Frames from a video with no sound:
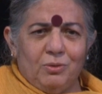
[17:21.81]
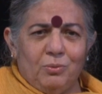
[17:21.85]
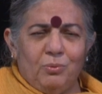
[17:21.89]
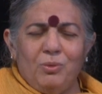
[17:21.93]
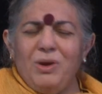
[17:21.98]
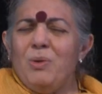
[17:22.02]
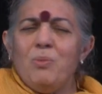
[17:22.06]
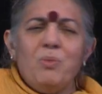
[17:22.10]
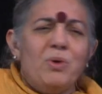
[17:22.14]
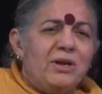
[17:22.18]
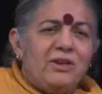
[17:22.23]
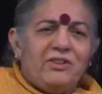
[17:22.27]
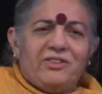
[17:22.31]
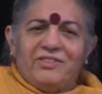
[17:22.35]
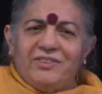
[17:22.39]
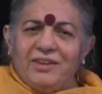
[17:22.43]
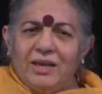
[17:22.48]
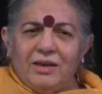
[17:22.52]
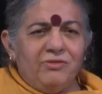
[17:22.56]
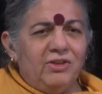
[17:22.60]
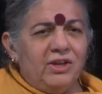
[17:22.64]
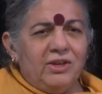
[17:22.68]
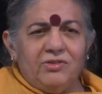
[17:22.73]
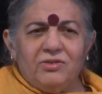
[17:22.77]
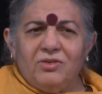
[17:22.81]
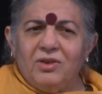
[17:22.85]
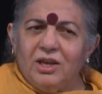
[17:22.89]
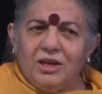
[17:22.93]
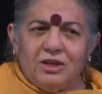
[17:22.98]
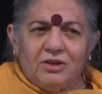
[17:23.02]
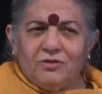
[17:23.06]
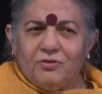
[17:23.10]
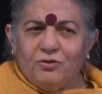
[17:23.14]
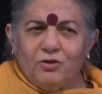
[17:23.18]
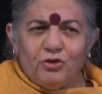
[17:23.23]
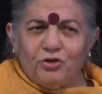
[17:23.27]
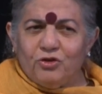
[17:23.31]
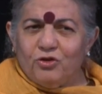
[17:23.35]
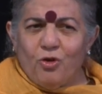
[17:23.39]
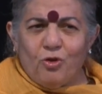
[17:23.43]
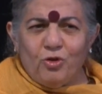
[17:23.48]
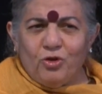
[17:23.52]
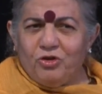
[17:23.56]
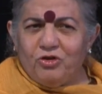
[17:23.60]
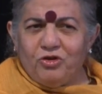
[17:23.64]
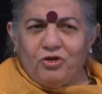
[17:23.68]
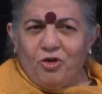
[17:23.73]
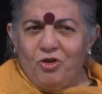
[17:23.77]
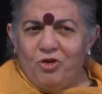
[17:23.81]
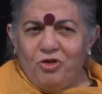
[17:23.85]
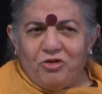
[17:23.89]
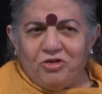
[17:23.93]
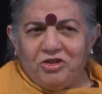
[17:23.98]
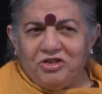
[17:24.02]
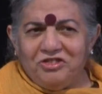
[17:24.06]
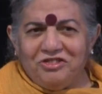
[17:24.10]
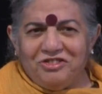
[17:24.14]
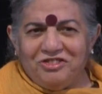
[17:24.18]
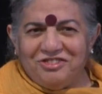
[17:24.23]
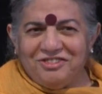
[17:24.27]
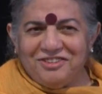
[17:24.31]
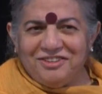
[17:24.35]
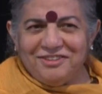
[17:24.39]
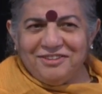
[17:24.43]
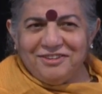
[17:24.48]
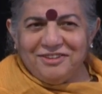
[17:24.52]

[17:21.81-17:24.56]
We weren't saving seeds for salt tolerance.